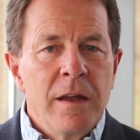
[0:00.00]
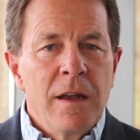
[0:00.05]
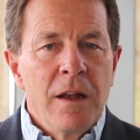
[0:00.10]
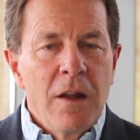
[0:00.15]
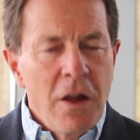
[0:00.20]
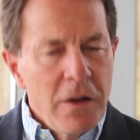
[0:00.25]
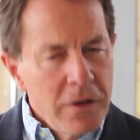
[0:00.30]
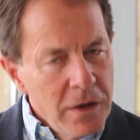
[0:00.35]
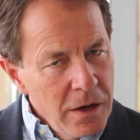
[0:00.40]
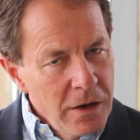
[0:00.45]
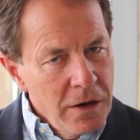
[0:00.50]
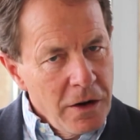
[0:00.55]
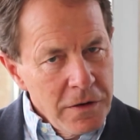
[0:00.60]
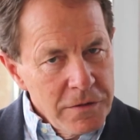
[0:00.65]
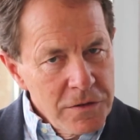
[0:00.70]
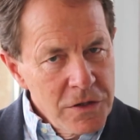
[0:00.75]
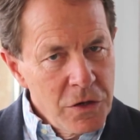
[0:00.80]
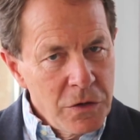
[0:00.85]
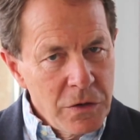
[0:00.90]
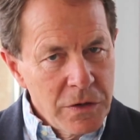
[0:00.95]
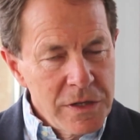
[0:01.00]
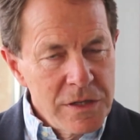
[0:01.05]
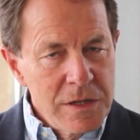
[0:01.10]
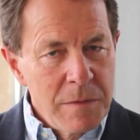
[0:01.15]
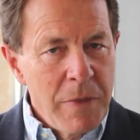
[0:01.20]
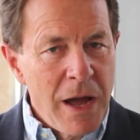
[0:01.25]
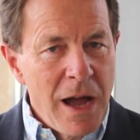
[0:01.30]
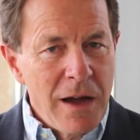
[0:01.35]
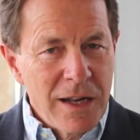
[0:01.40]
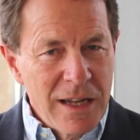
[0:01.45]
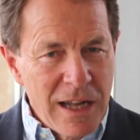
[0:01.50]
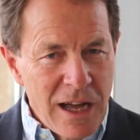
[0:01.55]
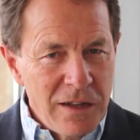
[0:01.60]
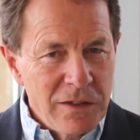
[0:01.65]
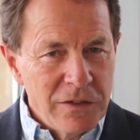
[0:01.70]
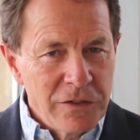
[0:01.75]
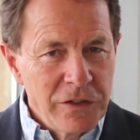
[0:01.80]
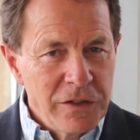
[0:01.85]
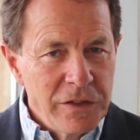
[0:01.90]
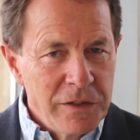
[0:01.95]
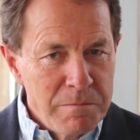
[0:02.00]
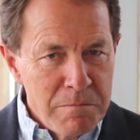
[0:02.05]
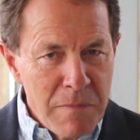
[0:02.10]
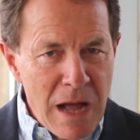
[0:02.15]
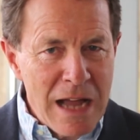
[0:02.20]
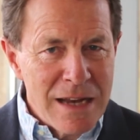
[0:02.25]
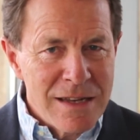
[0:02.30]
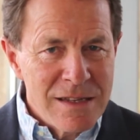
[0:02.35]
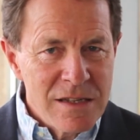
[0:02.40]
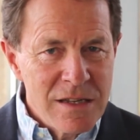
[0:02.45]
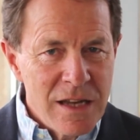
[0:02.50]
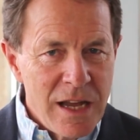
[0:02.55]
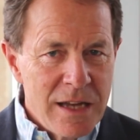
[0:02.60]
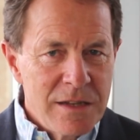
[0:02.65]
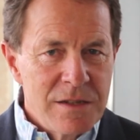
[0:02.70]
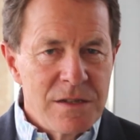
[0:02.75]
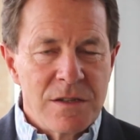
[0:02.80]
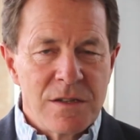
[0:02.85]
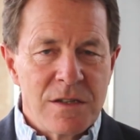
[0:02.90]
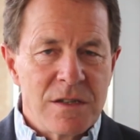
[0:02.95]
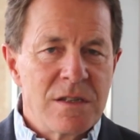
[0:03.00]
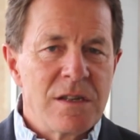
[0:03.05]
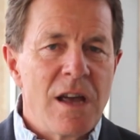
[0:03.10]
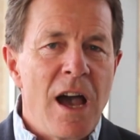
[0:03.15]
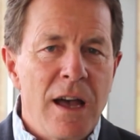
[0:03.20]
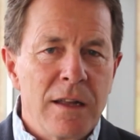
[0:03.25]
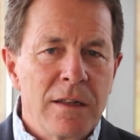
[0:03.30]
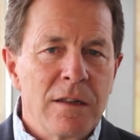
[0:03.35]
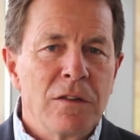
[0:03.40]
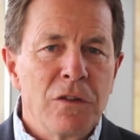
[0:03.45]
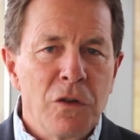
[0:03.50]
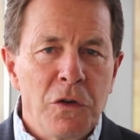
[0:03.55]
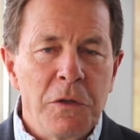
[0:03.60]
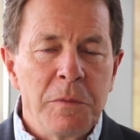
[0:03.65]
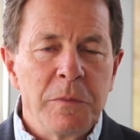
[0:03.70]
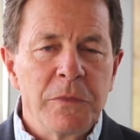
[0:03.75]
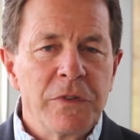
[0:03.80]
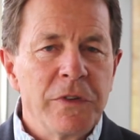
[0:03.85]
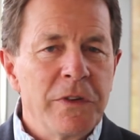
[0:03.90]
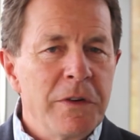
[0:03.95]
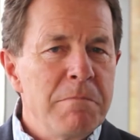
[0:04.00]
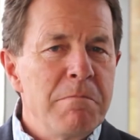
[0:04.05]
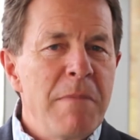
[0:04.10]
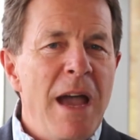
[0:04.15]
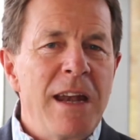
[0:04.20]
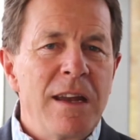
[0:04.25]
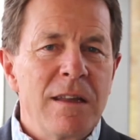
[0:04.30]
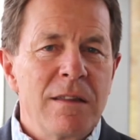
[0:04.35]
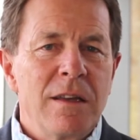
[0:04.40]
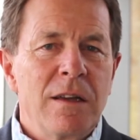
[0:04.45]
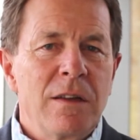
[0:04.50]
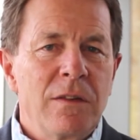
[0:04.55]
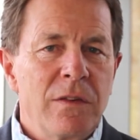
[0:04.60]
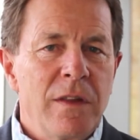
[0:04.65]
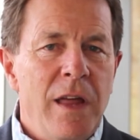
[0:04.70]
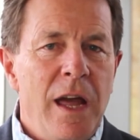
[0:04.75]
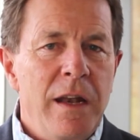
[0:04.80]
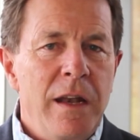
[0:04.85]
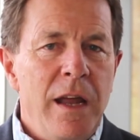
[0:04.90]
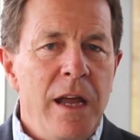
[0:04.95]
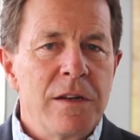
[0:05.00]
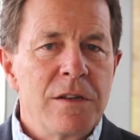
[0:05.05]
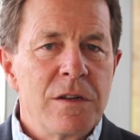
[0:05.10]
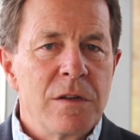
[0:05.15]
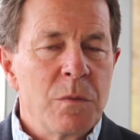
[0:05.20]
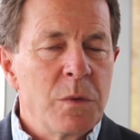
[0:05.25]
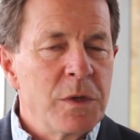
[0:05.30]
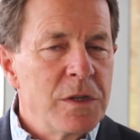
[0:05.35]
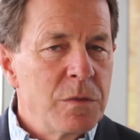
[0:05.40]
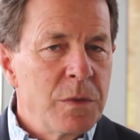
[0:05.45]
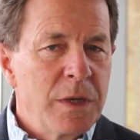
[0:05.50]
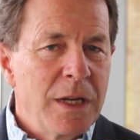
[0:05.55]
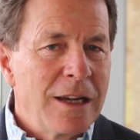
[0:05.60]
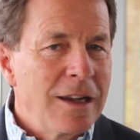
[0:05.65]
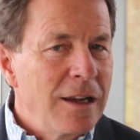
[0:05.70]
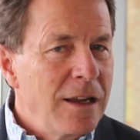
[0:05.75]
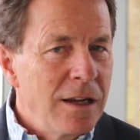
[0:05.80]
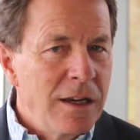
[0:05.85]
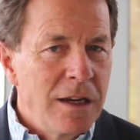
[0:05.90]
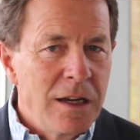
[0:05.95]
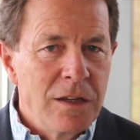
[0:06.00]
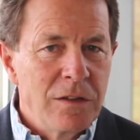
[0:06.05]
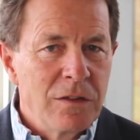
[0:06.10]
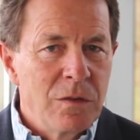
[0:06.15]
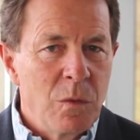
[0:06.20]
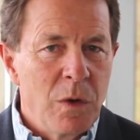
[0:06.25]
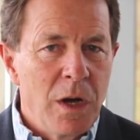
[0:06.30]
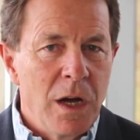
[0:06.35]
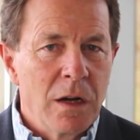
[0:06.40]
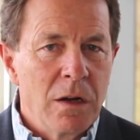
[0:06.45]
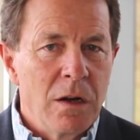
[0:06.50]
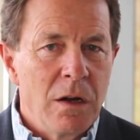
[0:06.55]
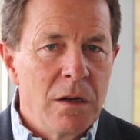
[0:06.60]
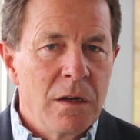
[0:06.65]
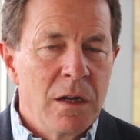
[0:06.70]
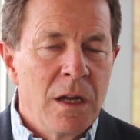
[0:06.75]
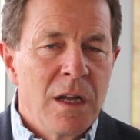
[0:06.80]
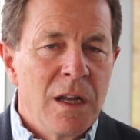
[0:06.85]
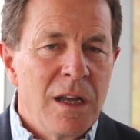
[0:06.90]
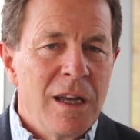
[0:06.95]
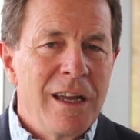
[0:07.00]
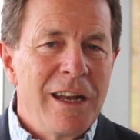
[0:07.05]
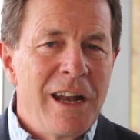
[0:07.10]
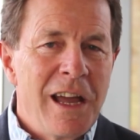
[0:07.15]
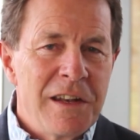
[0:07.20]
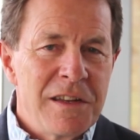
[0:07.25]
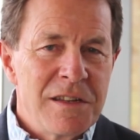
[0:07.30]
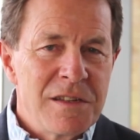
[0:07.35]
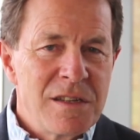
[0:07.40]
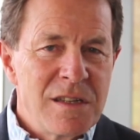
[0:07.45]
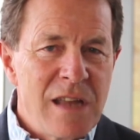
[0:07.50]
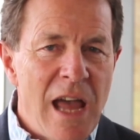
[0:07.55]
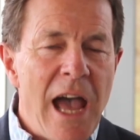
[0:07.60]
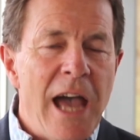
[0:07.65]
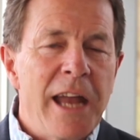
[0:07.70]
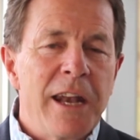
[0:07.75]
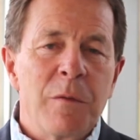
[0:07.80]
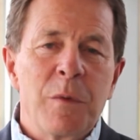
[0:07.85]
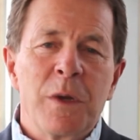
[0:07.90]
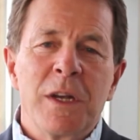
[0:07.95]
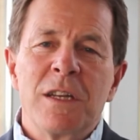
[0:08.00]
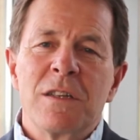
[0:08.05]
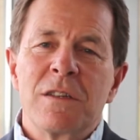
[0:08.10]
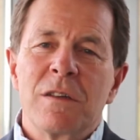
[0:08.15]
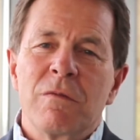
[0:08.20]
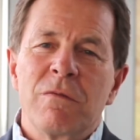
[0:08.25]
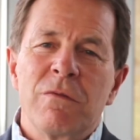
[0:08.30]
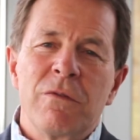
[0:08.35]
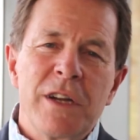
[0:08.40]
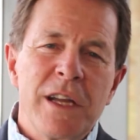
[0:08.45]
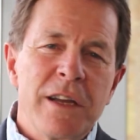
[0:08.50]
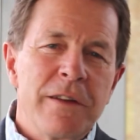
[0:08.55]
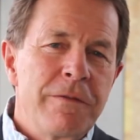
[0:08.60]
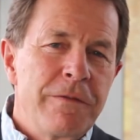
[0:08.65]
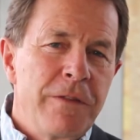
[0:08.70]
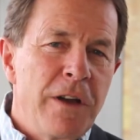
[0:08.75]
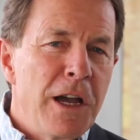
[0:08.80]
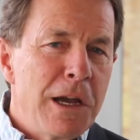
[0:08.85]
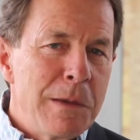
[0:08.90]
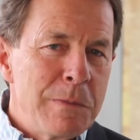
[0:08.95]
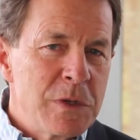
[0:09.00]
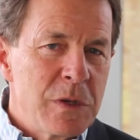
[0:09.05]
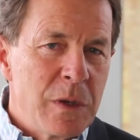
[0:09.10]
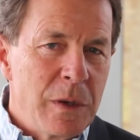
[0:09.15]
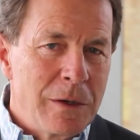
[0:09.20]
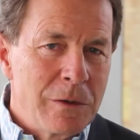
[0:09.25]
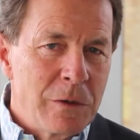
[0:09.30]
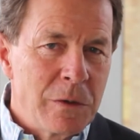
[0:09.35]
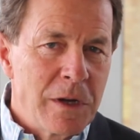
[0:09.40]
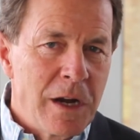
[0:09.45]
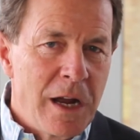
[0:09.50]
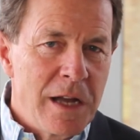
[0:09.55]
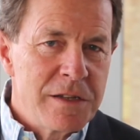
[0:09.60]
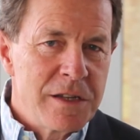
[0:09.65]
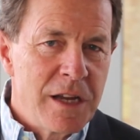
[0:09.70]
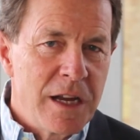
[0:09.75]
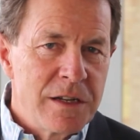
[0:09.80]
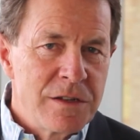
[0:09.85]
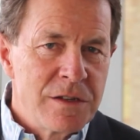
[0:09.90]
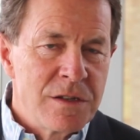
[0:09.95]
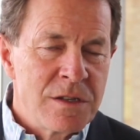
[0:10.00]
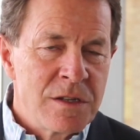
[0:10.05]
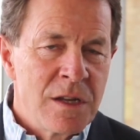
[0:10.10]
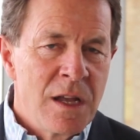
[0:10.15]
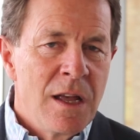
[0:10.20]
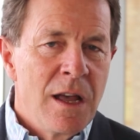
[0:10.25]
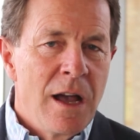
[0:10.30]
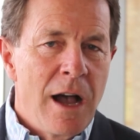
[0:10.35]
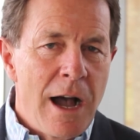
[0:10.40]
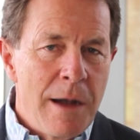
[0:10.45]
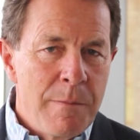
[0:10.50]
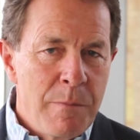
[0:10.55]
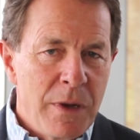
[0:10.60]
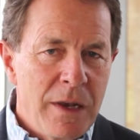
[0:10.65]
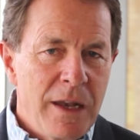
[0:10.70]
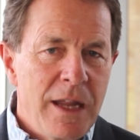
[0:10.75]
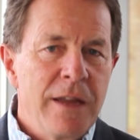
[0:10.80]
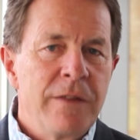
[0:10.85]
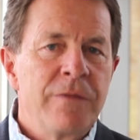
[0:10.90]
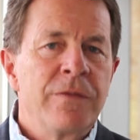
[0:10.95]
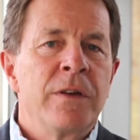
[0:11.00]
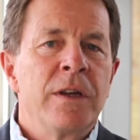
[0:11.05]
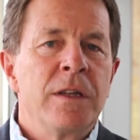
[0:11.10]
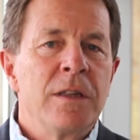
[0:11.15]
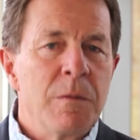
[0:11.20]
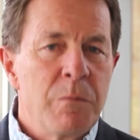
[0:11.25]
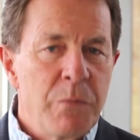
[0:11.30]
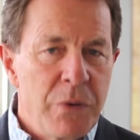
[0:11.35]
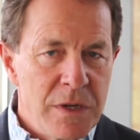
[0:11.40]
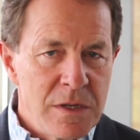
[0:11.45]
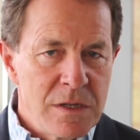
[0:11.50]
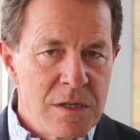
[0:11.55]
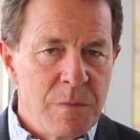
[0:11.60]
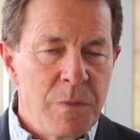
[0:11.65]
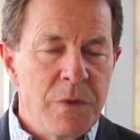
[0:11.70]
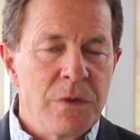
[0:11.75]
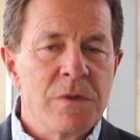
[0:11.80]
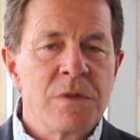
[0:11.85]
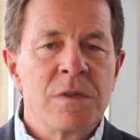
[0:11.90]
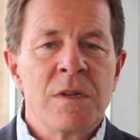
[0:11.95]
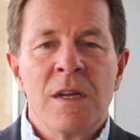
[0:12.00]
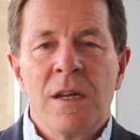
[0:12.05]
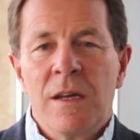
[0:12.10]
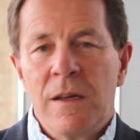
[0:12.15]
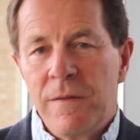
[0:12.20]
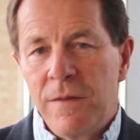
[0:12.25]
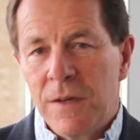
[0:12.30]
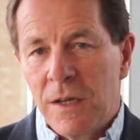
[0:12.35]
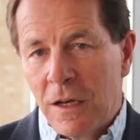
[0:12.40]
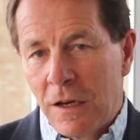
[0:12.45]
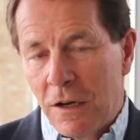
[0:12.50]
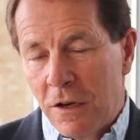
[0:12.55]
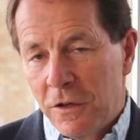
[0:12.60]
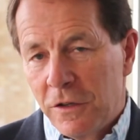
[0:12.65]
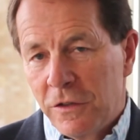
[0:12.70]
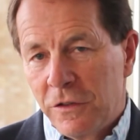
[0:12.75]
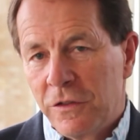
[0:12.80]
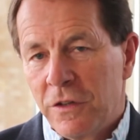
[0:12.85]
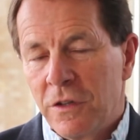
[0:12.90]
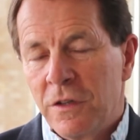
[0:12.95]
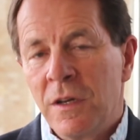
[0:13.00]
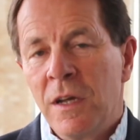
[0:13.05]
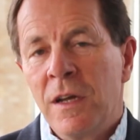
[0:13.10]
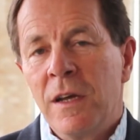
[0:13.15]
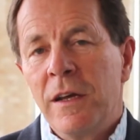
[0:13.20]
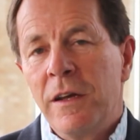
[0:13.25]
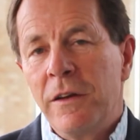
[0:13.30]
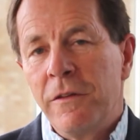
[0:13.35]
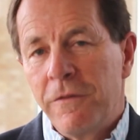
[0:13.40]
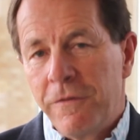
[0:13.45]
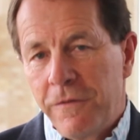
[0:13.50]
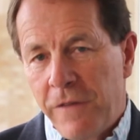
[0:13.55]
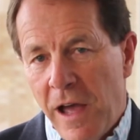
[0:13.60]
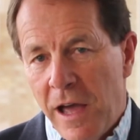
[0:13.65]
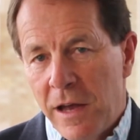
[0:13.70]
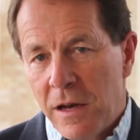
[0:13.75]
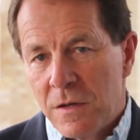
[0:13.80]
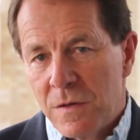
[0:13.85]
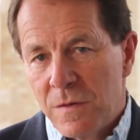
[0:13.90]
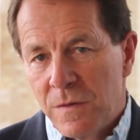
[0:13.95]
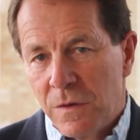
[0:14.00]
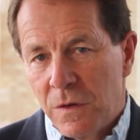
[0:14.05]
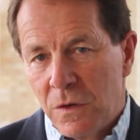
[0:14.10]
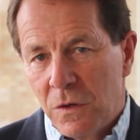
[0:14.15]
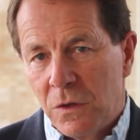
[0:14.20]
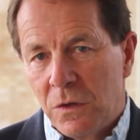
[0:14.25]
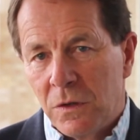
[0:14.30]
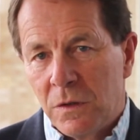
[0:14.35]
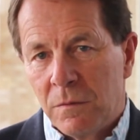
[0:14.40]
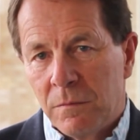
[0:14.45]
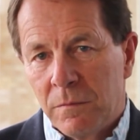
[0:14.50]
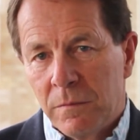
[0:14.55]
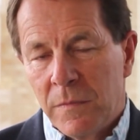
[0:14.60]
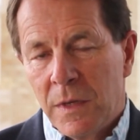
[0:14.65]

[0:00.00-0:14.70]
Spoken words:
A lot of talk is about culture and mindset and societal norms, and there are many things of that nature which we clearly need to work on and understand. And we need to reaffirm to our organizations our belief in the principles of inclusion and fairness for all.